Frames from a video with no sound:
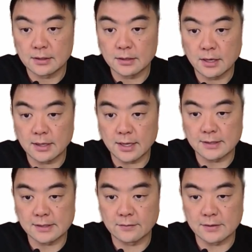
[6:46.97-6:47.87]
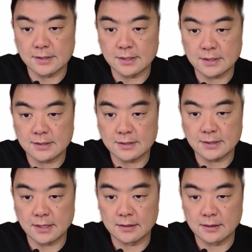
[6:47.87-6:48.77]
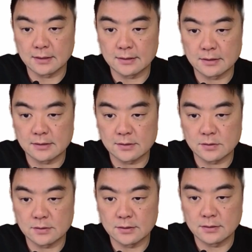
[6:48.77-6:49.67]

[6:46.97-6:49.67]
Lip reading: 9876, and then this